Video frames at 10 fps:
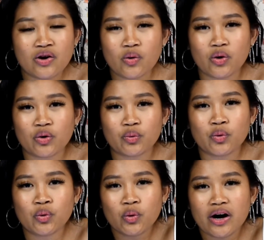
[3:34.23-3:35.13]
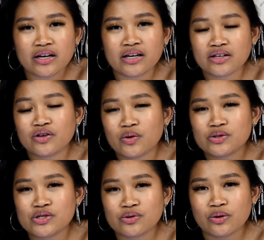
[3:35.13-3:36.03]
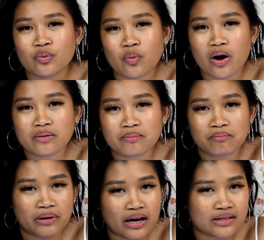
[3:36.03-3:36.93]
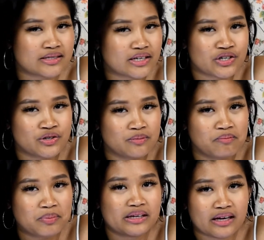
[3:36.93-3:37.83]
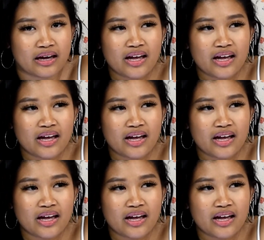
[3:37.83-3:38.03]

or who I can go to and what box I should be in.